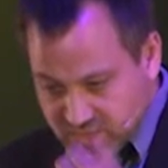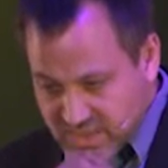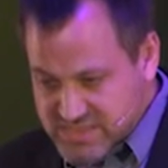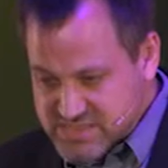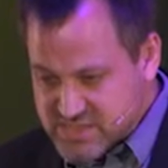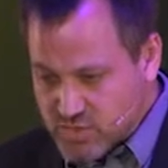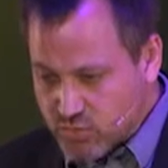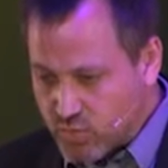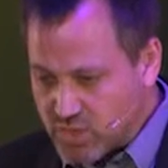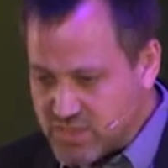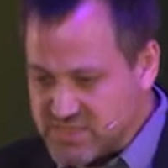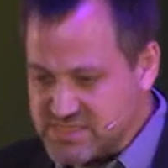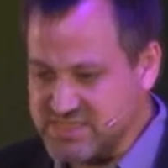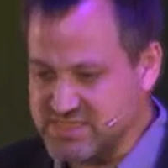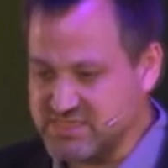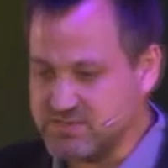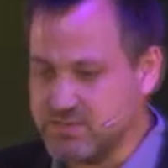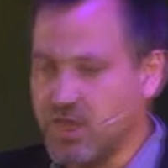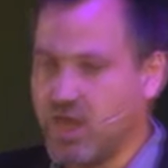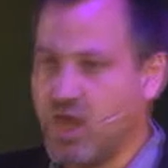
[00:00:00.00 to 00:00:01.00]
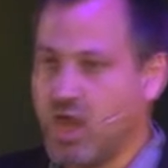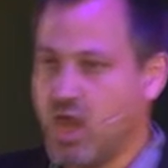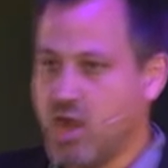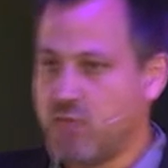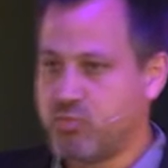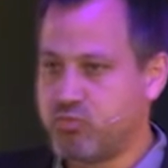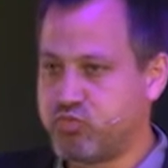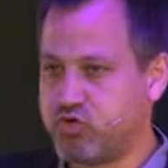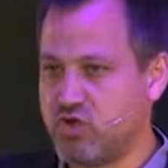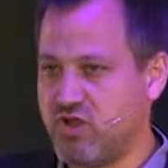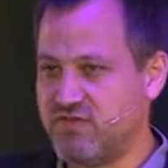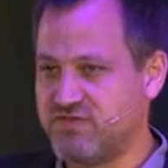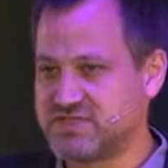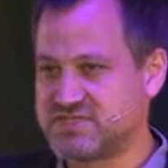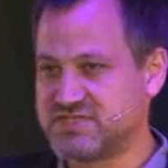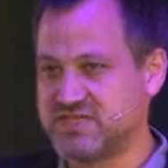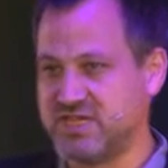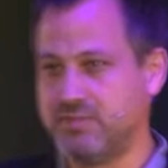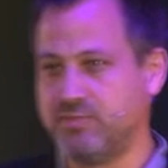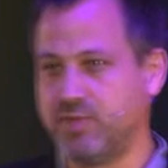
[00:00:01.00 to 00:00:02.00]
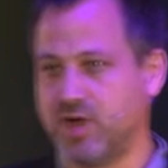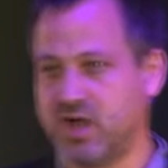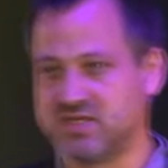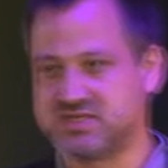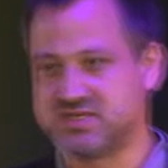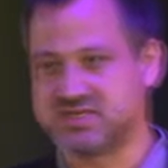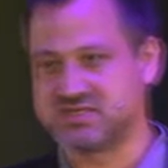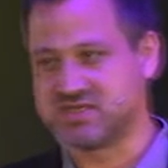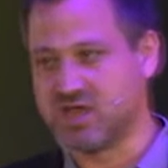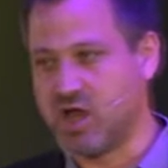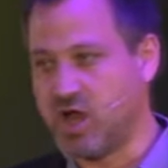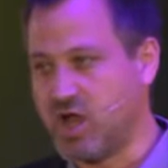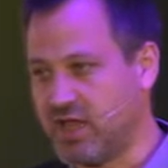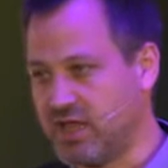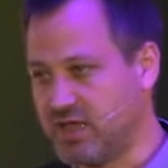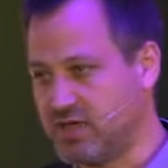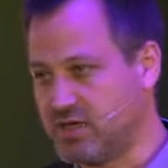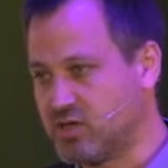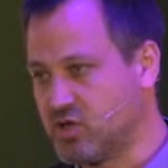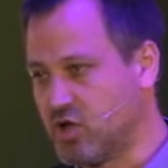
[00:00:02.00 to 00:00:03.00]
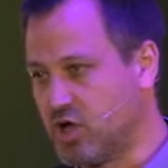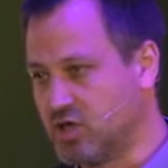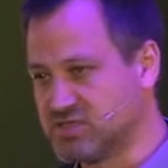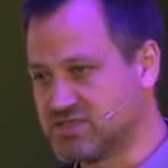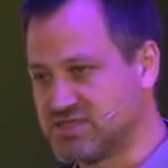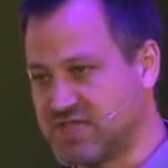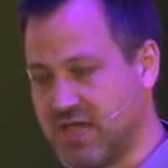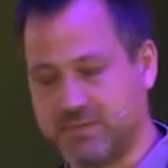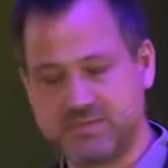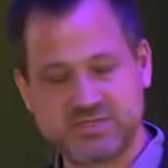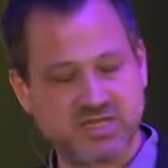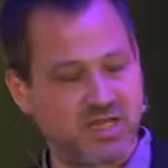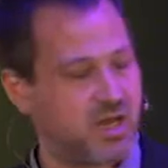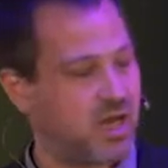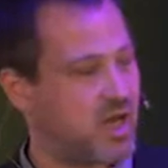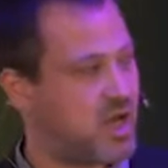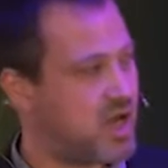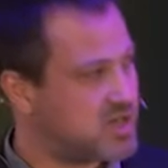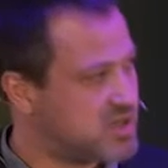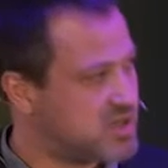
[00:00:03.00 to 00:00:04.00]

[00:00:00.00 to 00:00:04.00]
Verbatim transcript: So, what is this privacy by design concept? And I, I